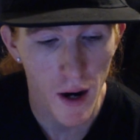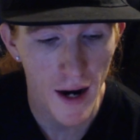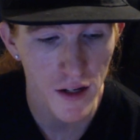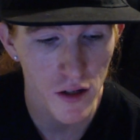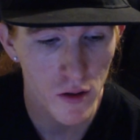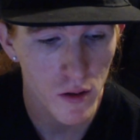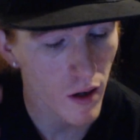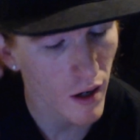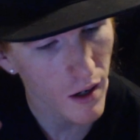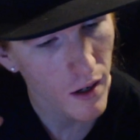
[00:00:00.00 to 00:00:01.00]
Mind
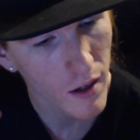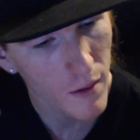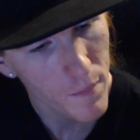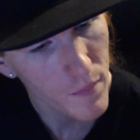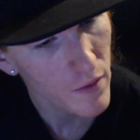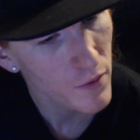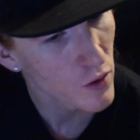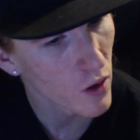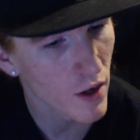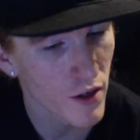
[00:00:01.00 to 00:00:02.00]
you, if
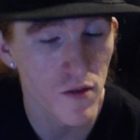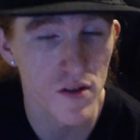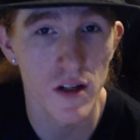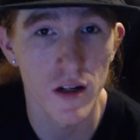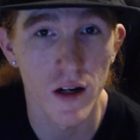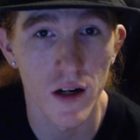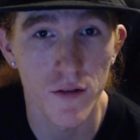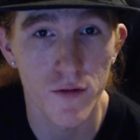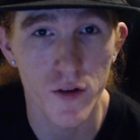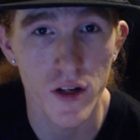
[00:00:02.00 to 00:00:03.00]
you are using
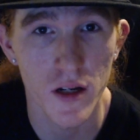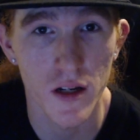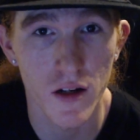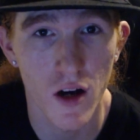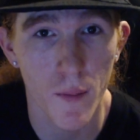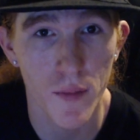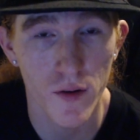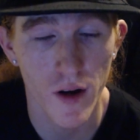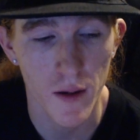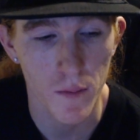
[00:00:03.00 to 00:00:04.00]
free
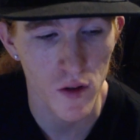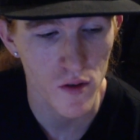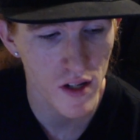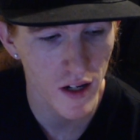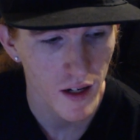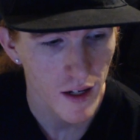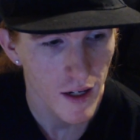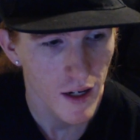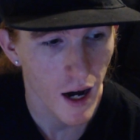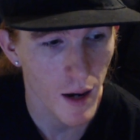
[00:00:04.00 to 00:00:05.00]
copyright music,
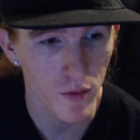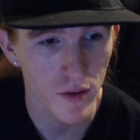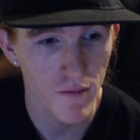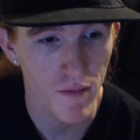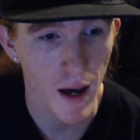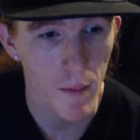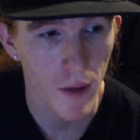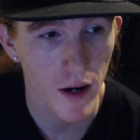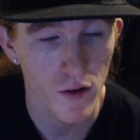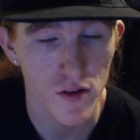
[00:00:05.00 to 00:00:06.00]
I believe that
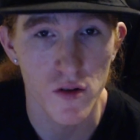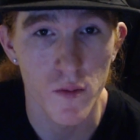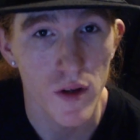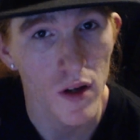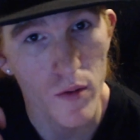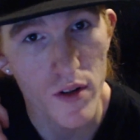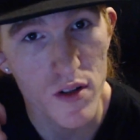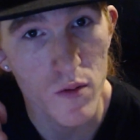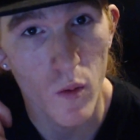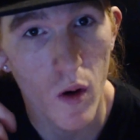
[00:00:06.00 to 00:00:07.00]
might also be a
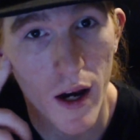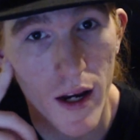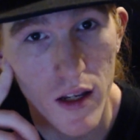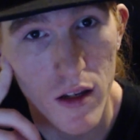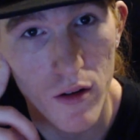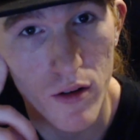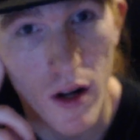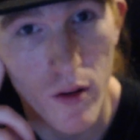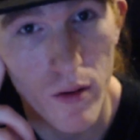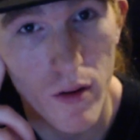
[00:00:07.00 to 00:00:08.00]
reason why you're
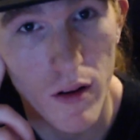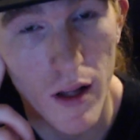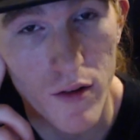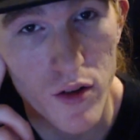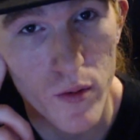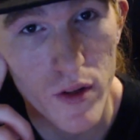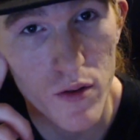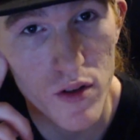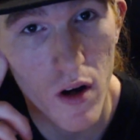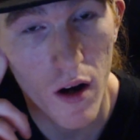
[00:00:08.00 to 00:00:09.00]
not allowed to
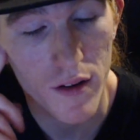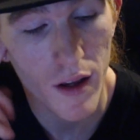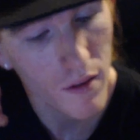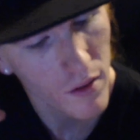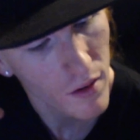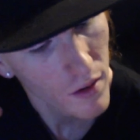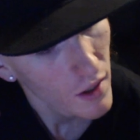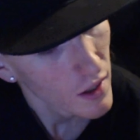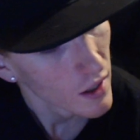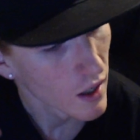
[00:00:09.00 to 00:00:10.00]
reuse content.
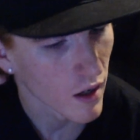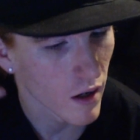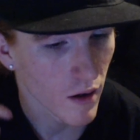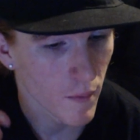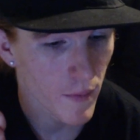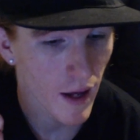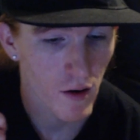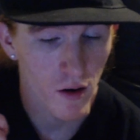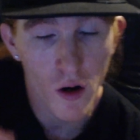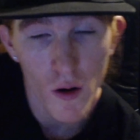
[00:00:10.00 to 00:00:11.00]
I
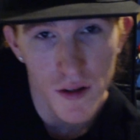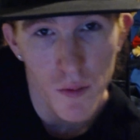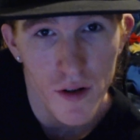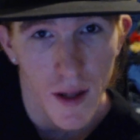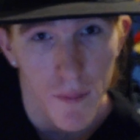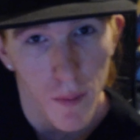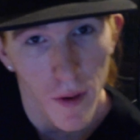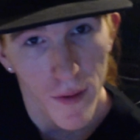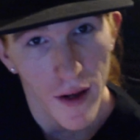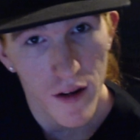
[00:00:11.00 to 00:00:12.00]
don't know, I'll go into more depth
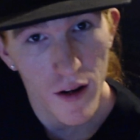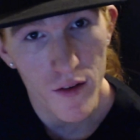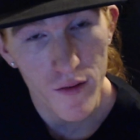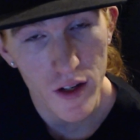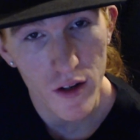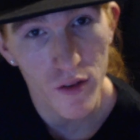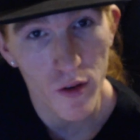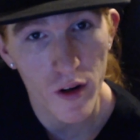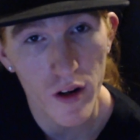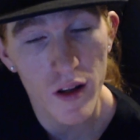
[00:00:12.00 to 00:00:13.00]
about that in another video.
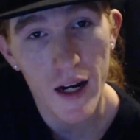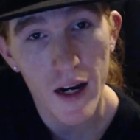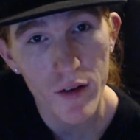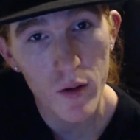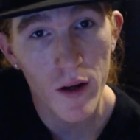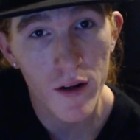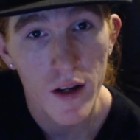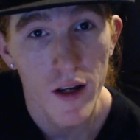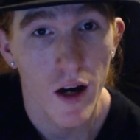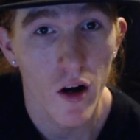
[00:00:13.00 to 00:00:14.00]
So good luck everyone.
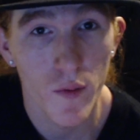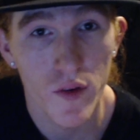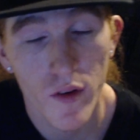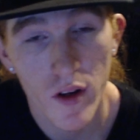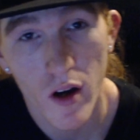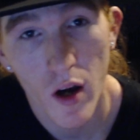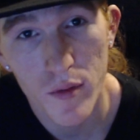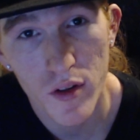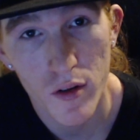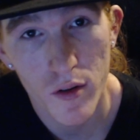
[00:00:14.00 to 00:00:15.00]
I hope this video
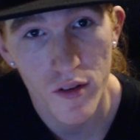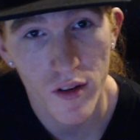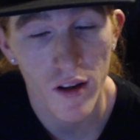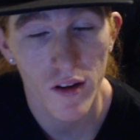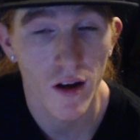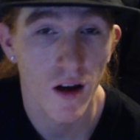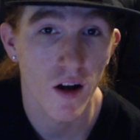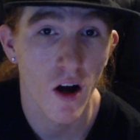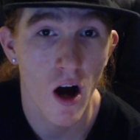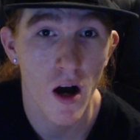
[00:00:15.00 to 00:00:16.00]
helped you. Stay
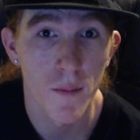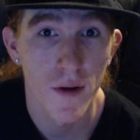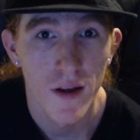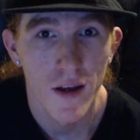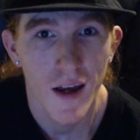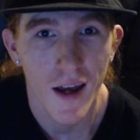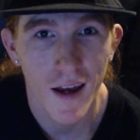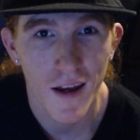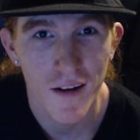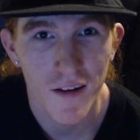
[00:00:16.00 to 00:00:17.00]
calm,
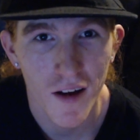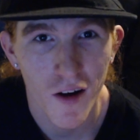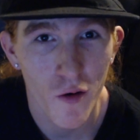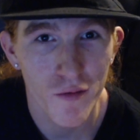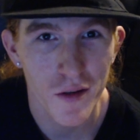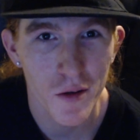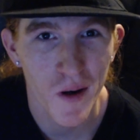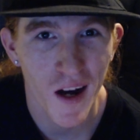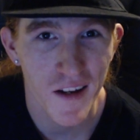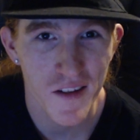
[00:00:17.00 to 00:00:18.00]
and hopefully
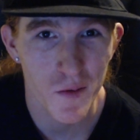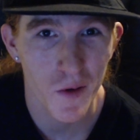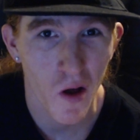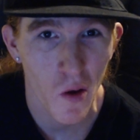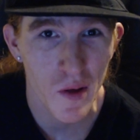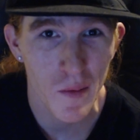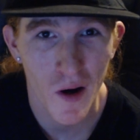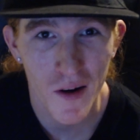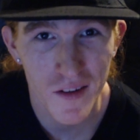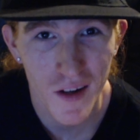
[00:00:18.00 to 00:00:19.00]
you guys will all be
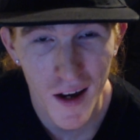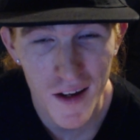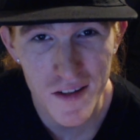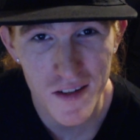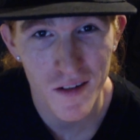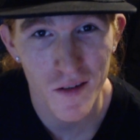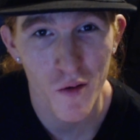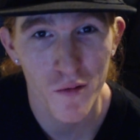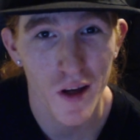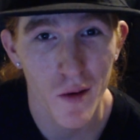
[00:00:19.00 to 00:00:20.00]
monetized, and
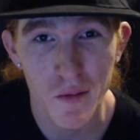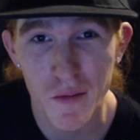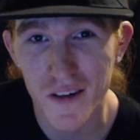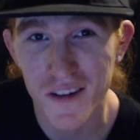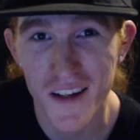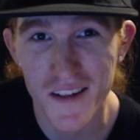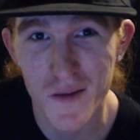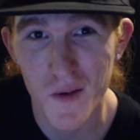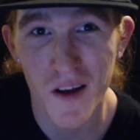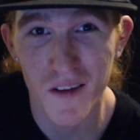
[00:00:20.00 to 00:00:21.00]
hopefully I'll be monetized
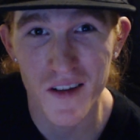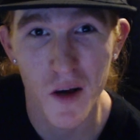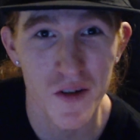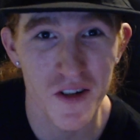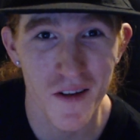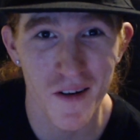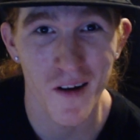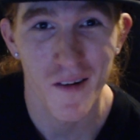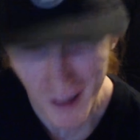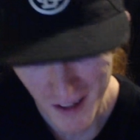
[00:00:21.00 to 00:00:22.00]
as well. Let's help each other
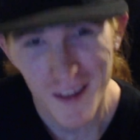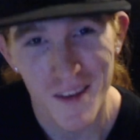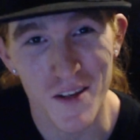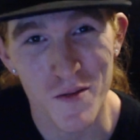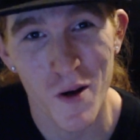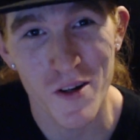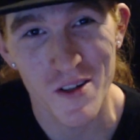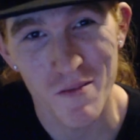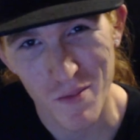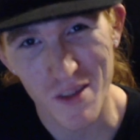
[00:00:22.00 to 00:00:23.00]
out. Thanks for
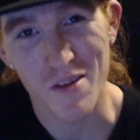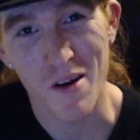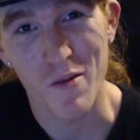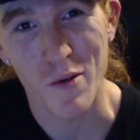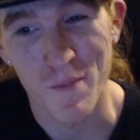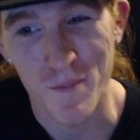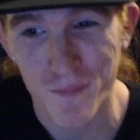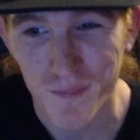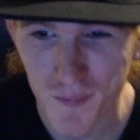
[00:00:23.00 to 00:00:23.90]
watching. Peace out everyone.